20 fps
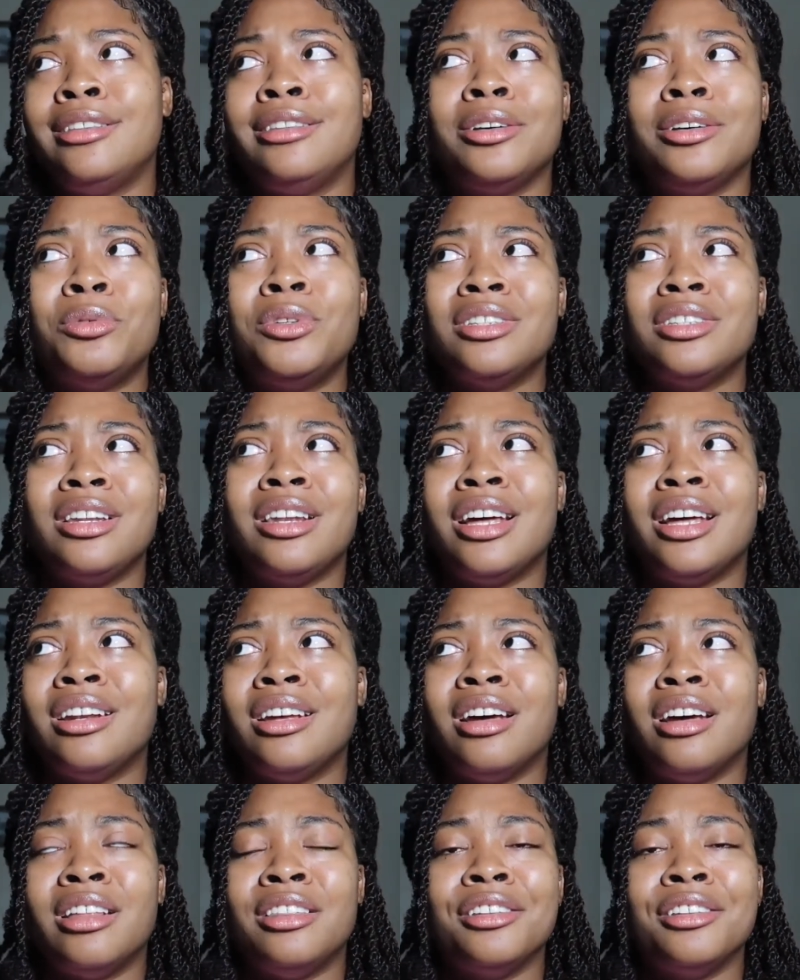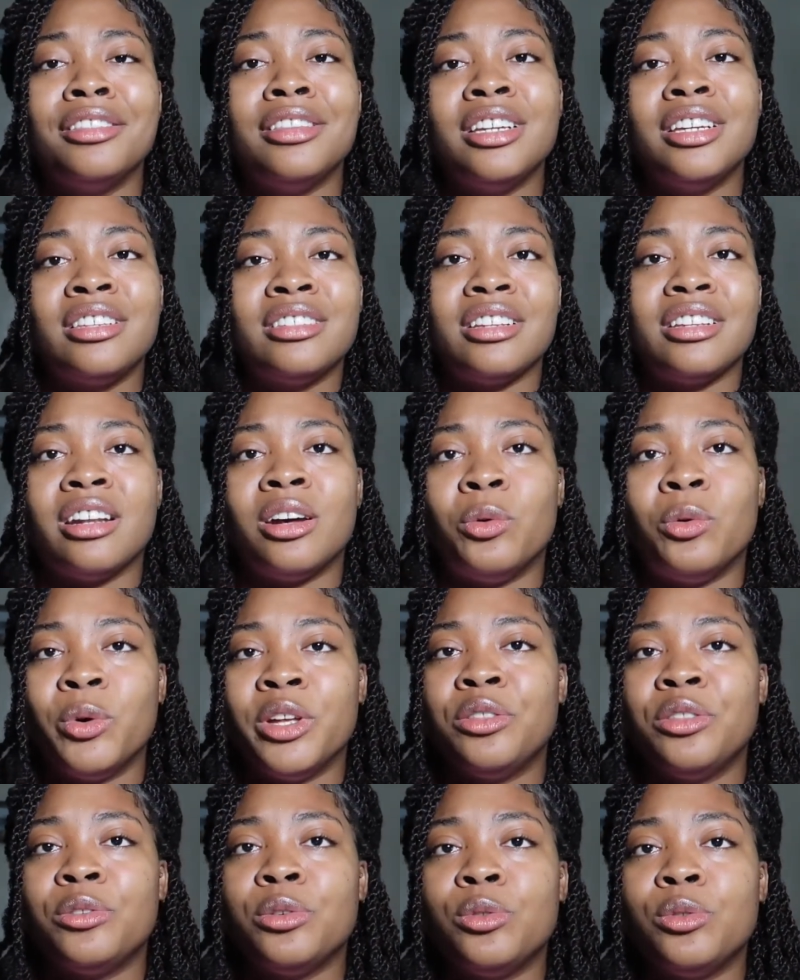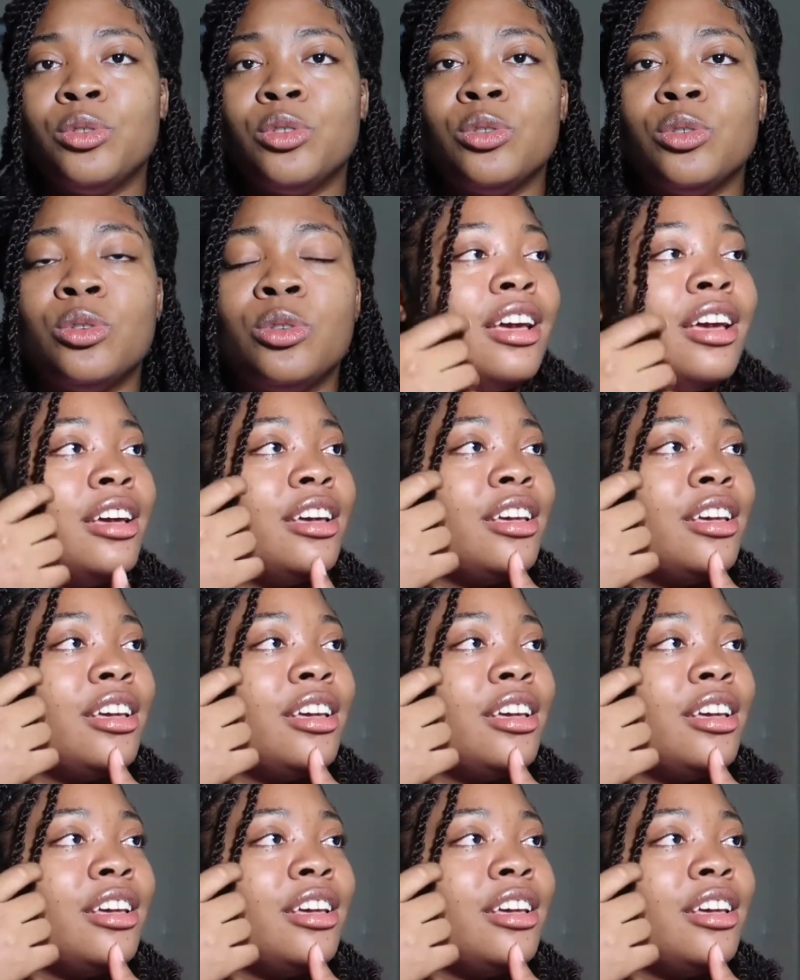There was a lot of other things that I went through too,